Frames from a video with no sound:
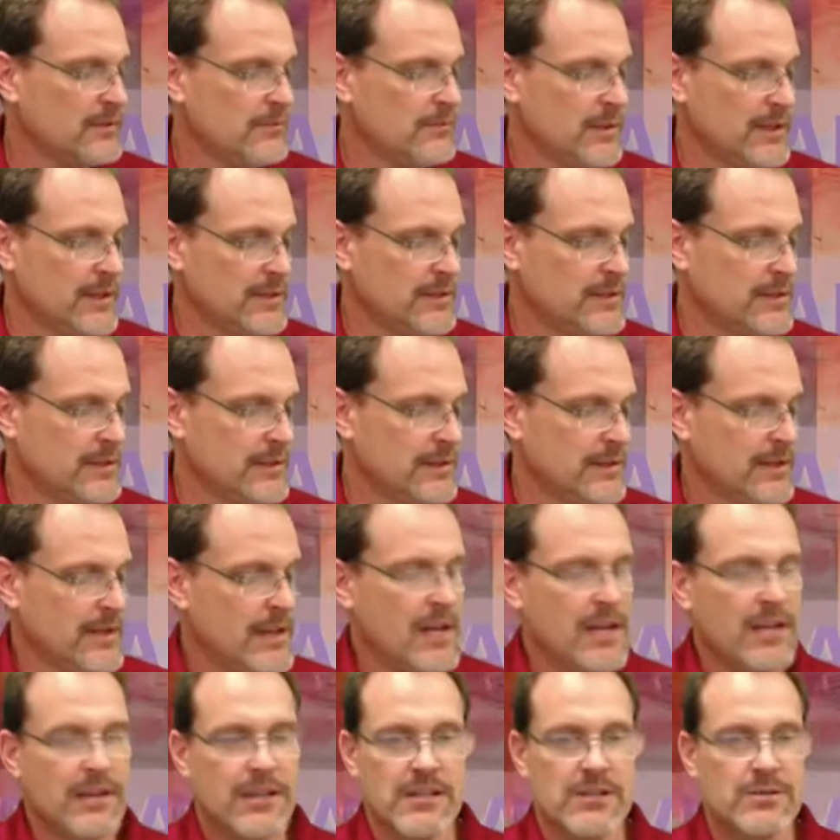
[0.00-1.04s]
But uh,
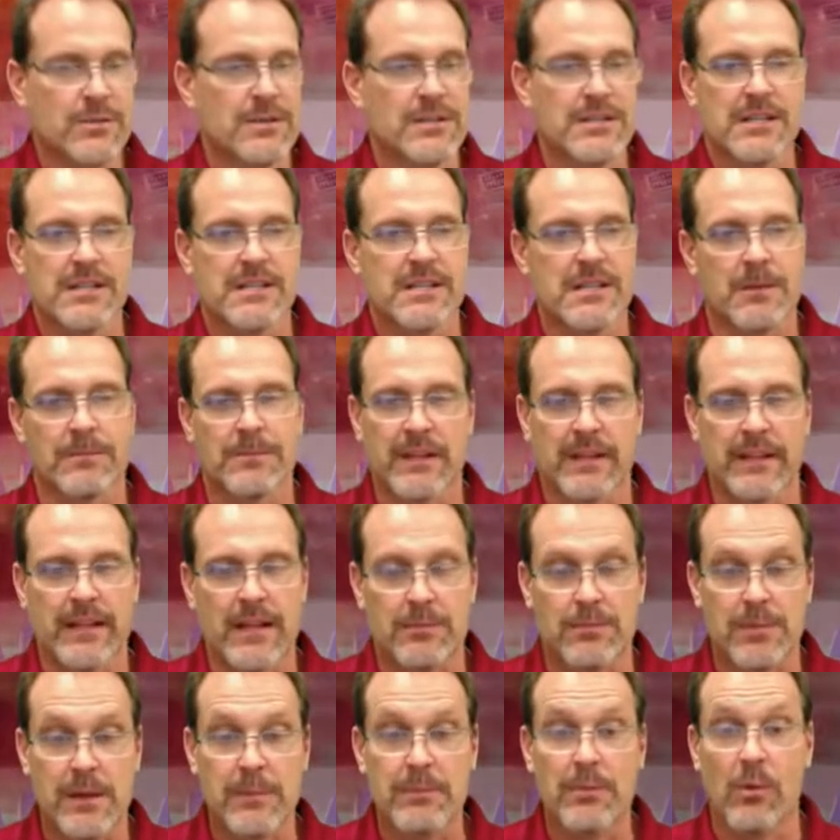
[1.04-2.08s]
this was just something
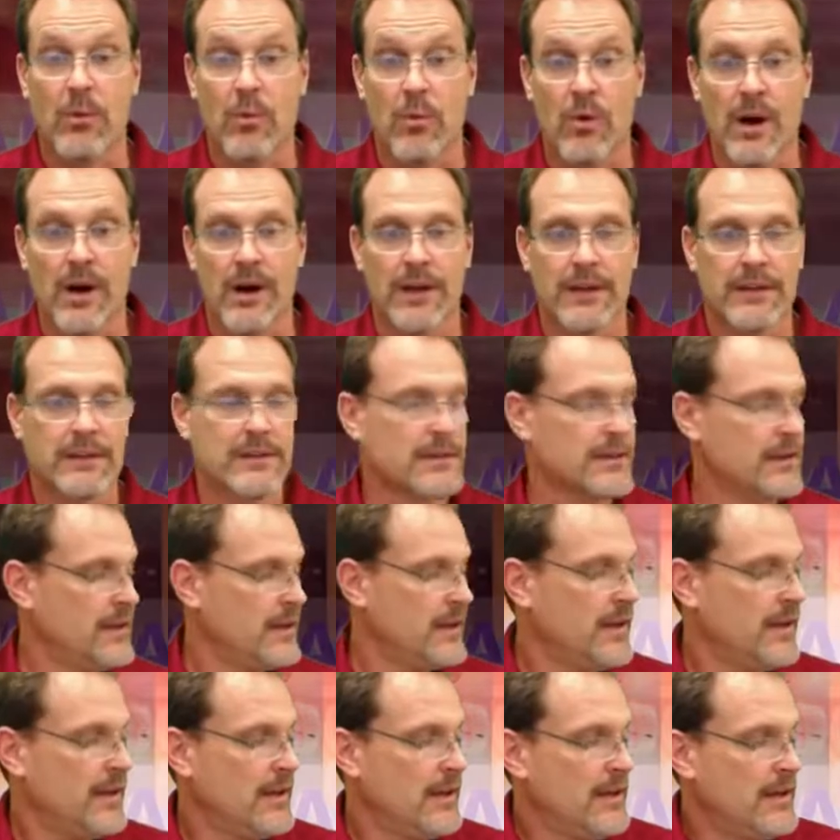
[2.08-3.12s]
that people want,
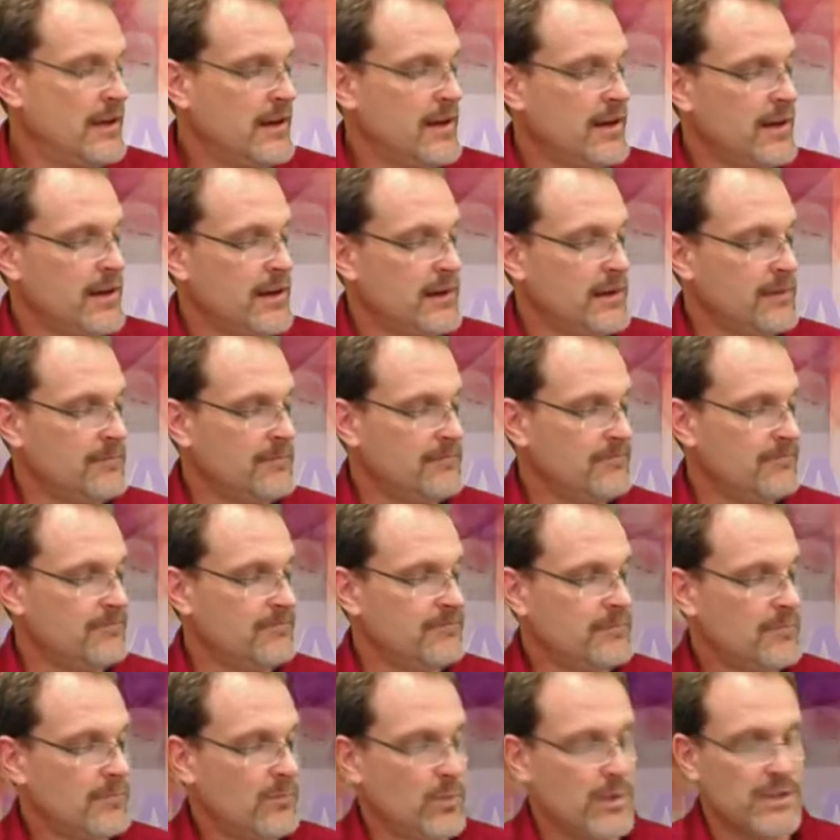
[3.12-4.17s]
um,
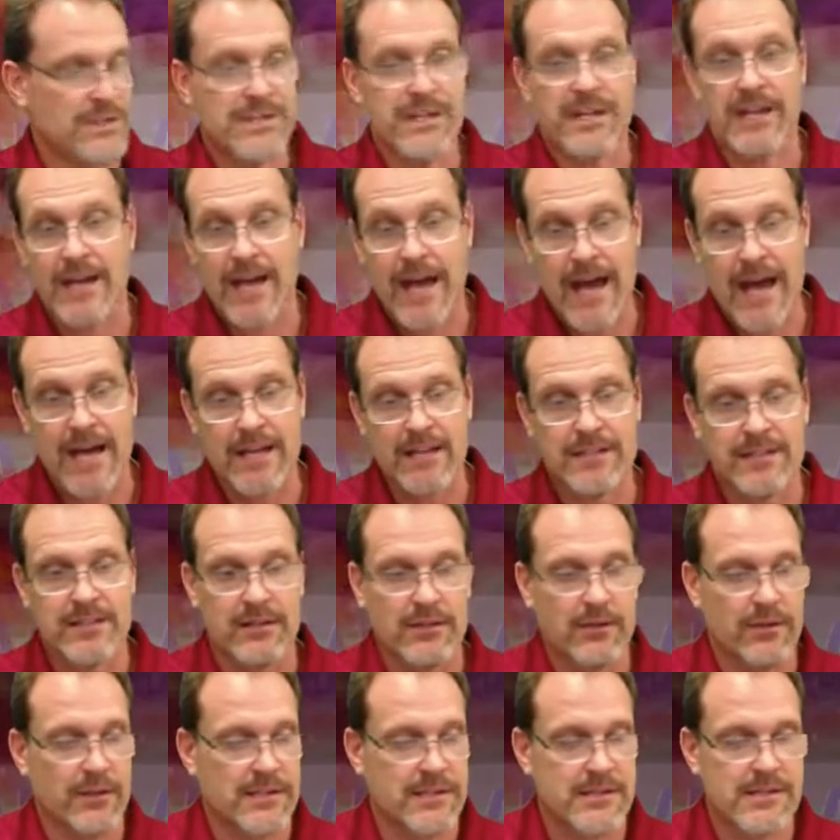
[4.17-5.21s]
which can add
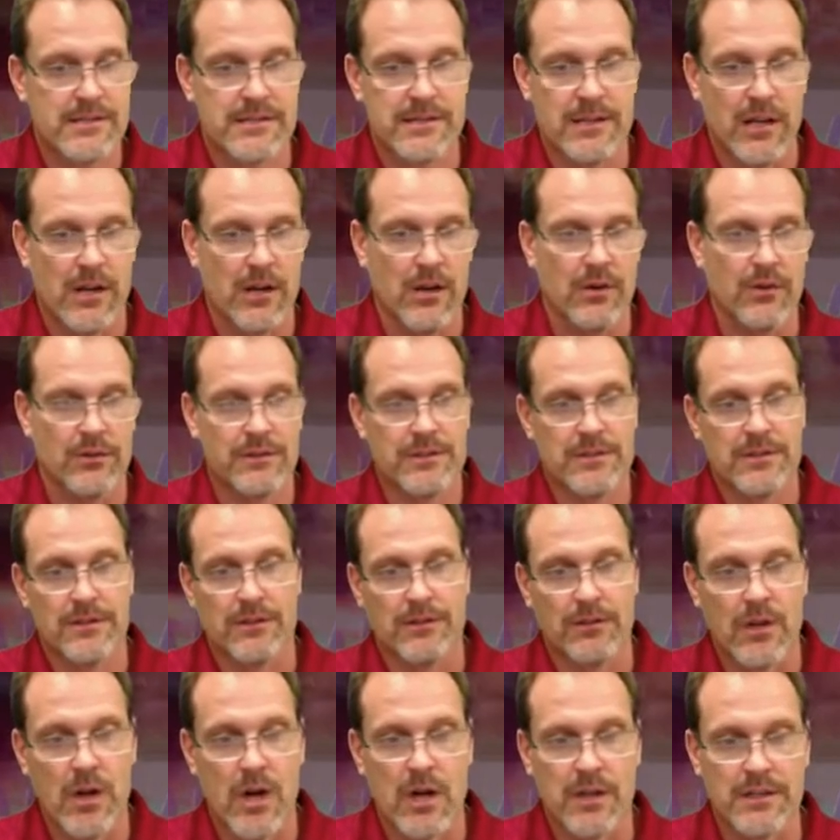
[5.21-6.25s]
to its you know to
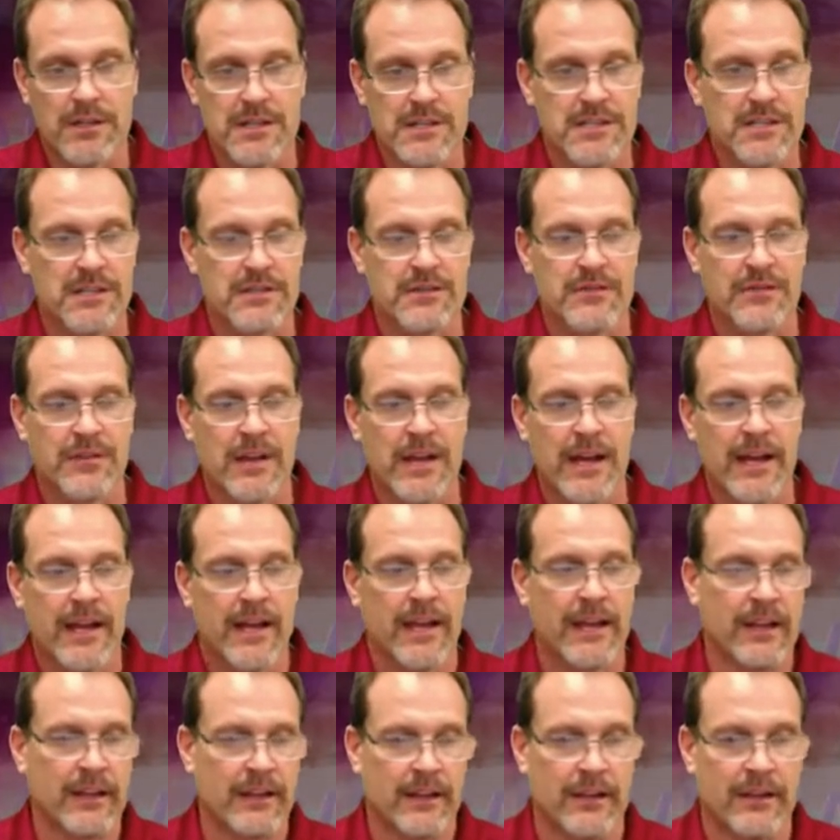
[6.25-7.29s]
long distance
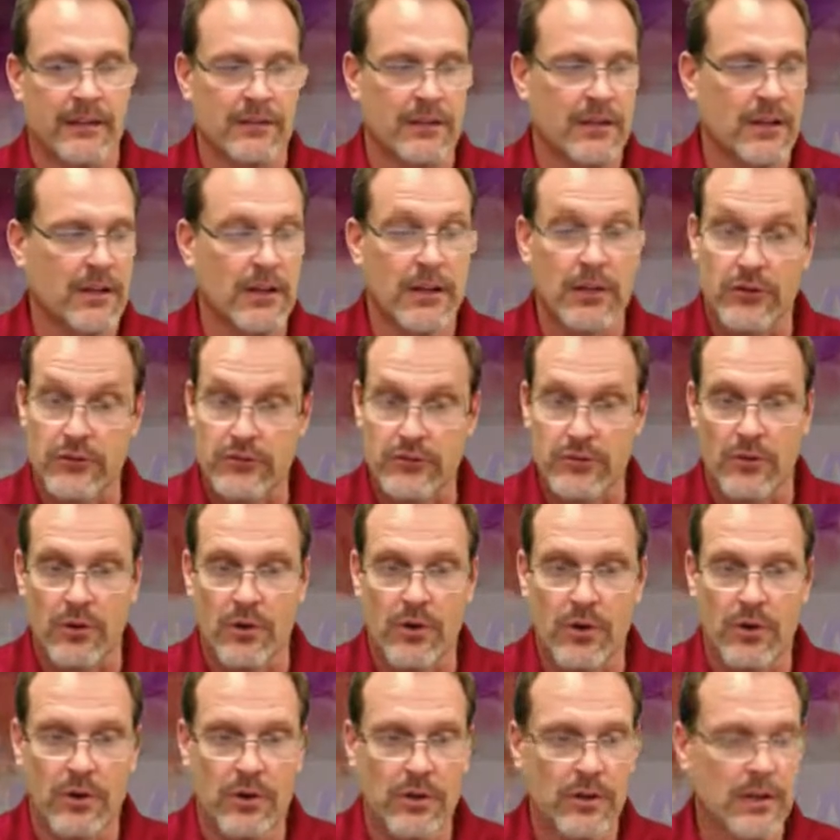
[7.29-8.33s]
flying and
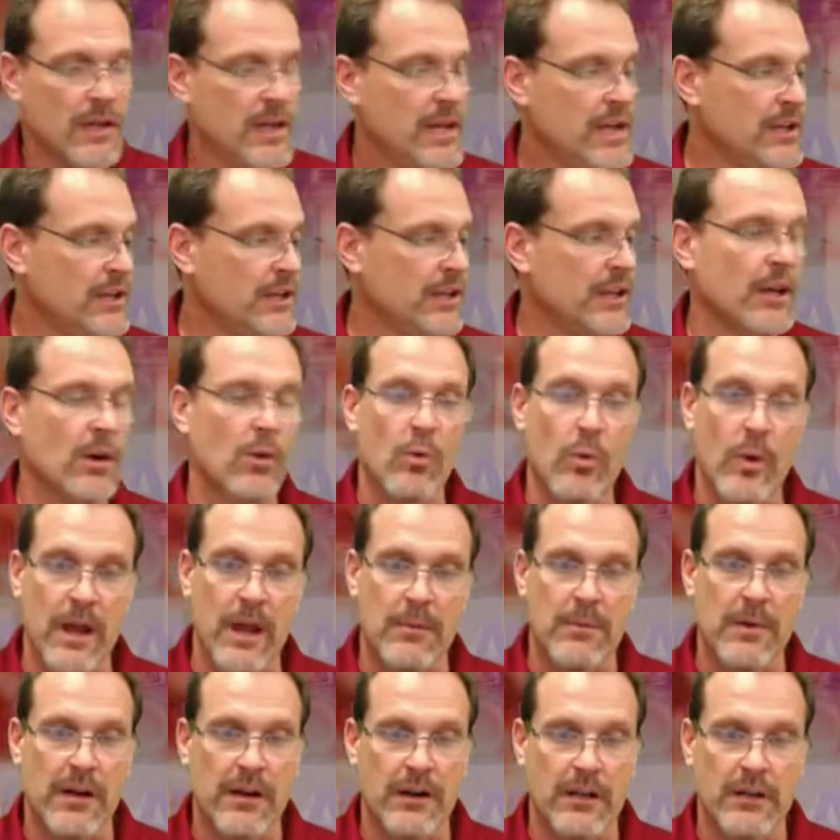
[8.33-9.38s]
control. You get way
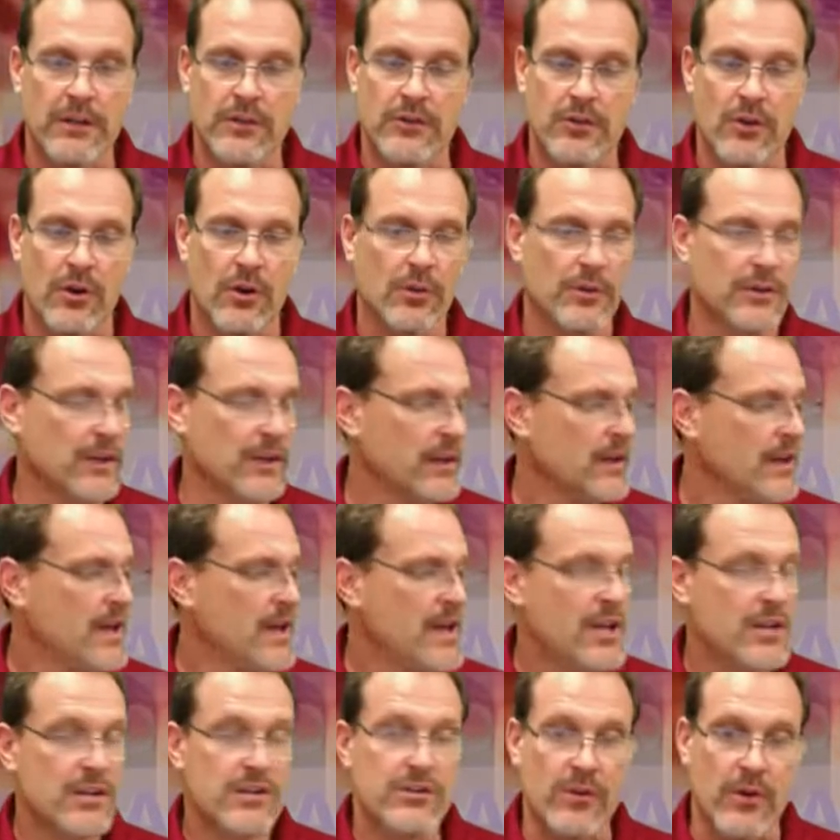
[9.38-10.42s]
better control with the.
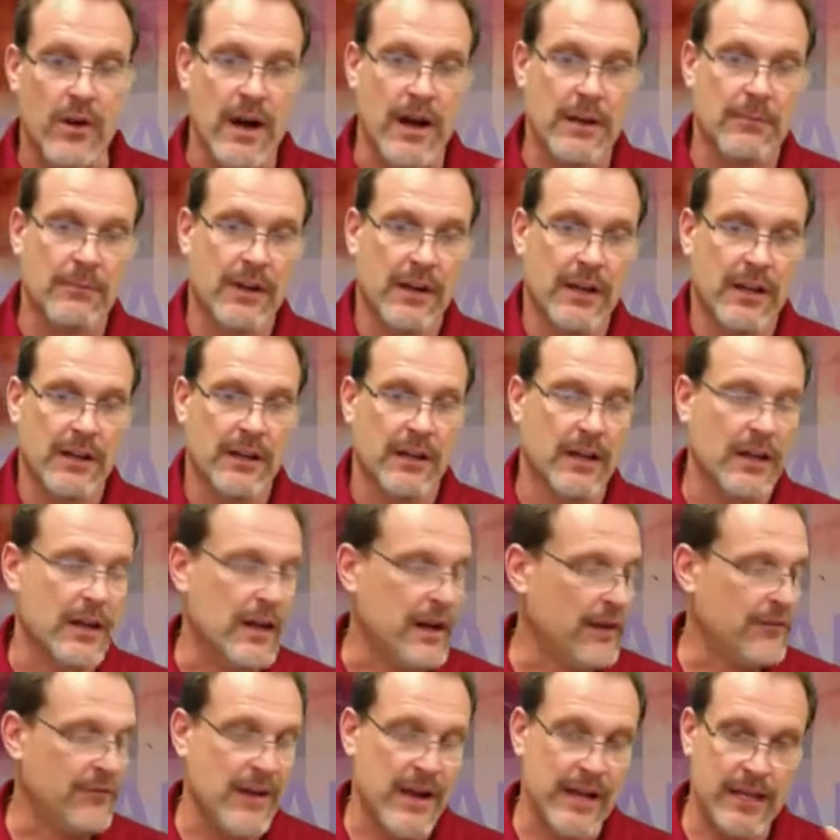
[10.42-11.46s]
So I'm gonna
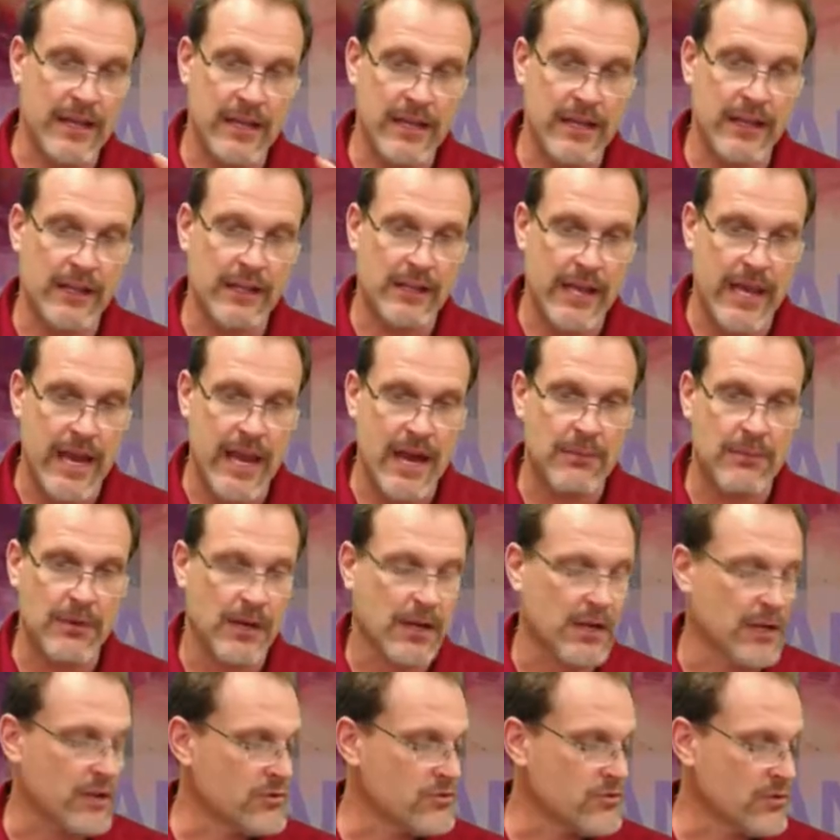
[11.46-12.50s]
if I can get camera
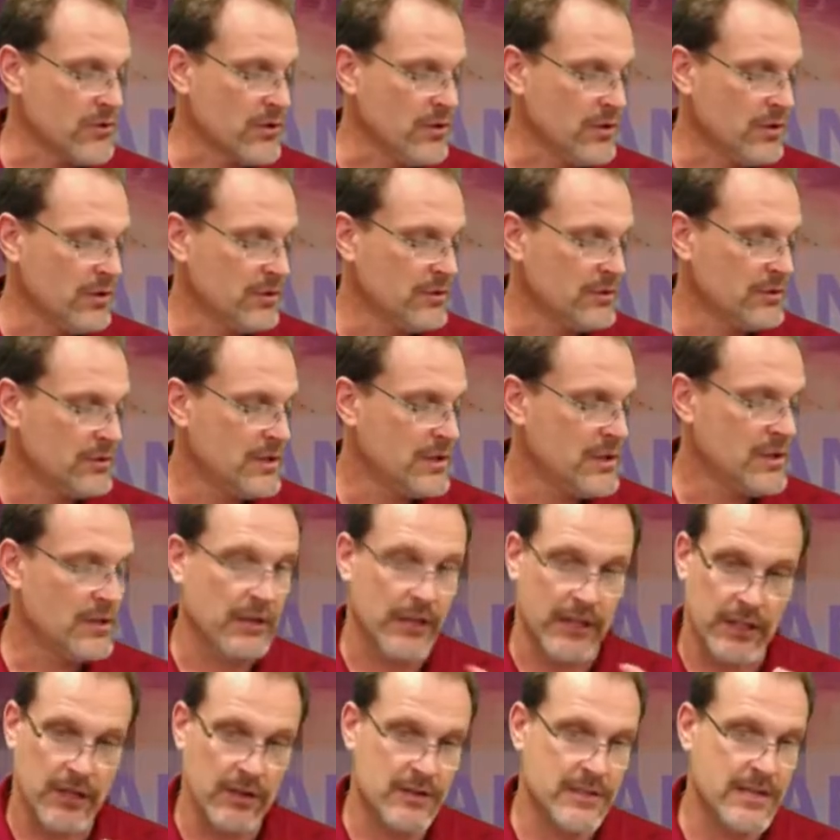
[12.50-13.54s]
control,
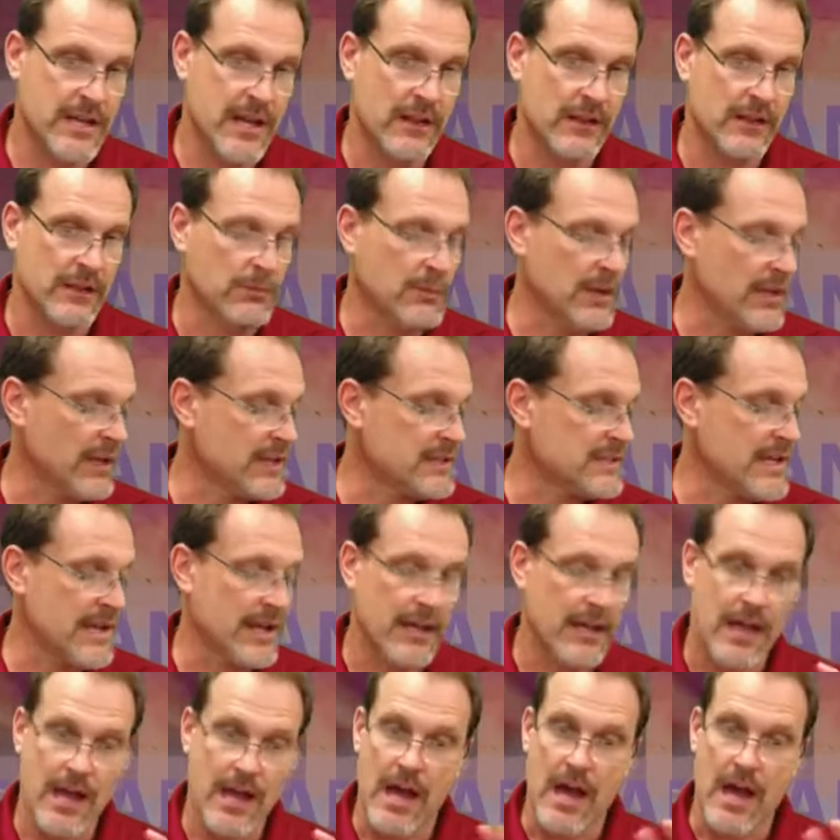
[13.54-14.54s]
like you're telling me, because I.